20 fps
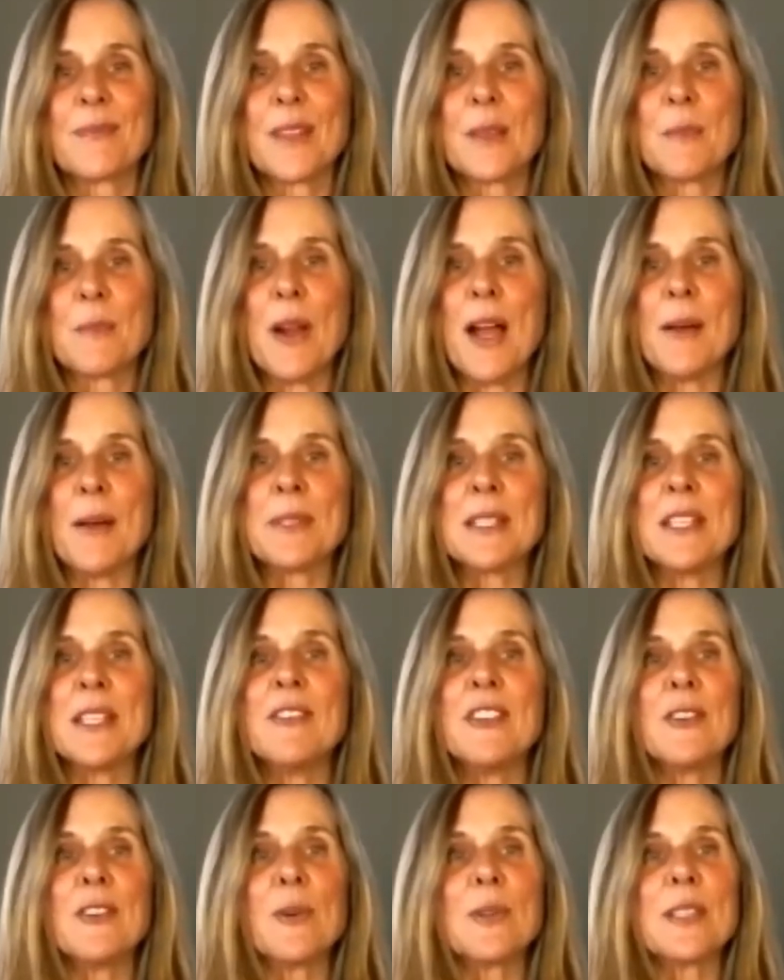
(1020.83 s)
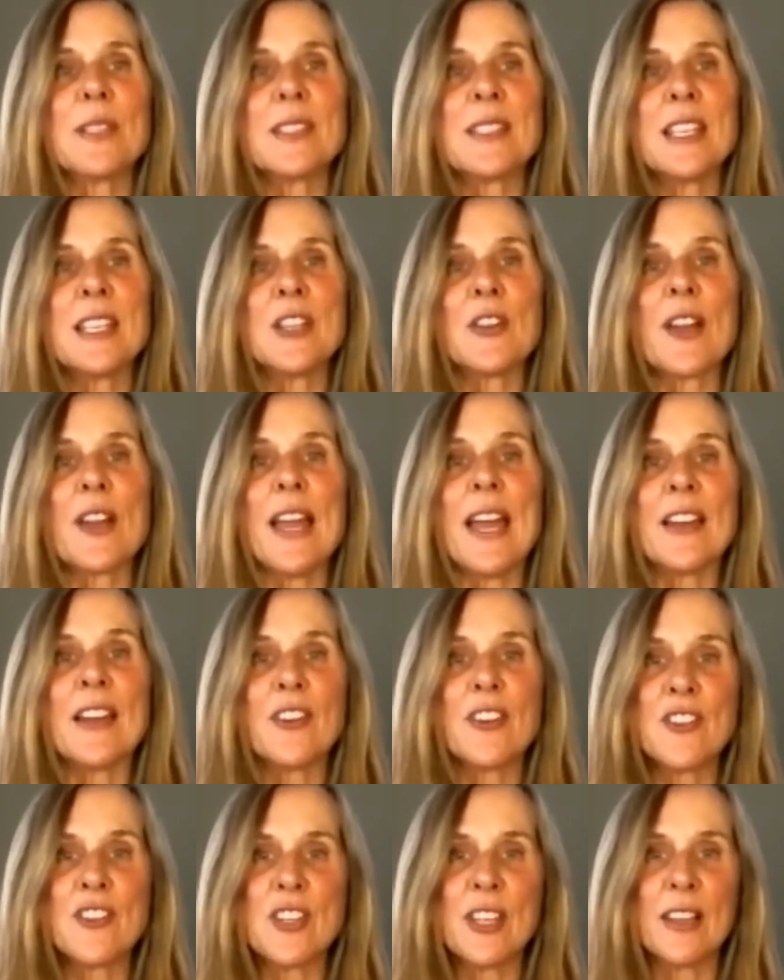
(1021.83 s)
Perhaps even noticing your
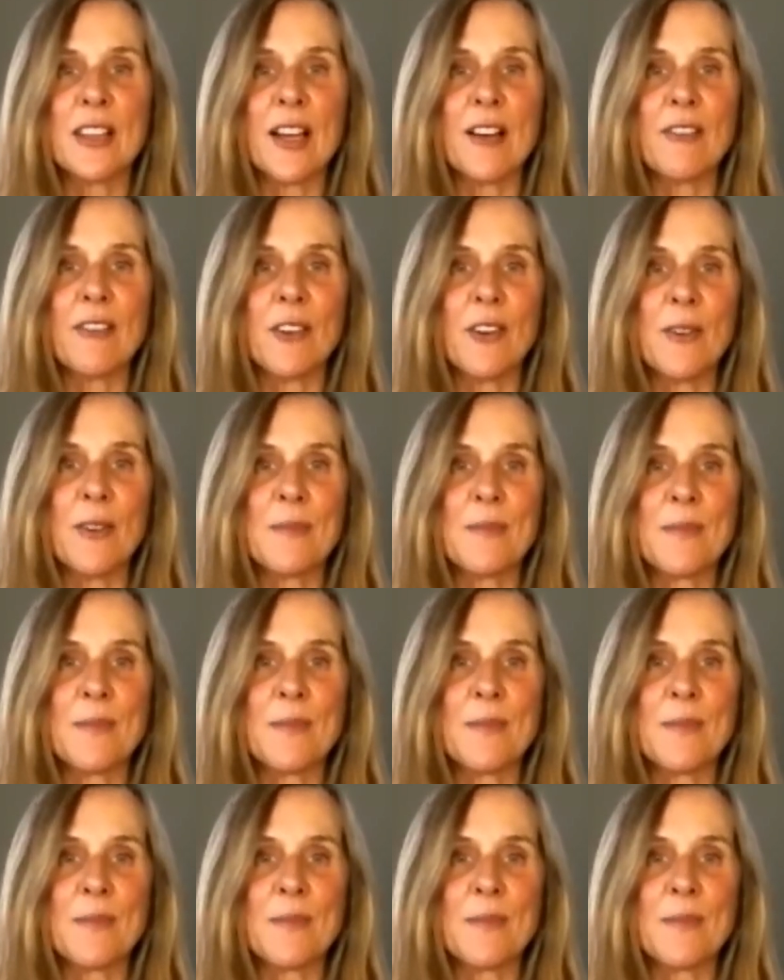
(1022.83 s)
energy level.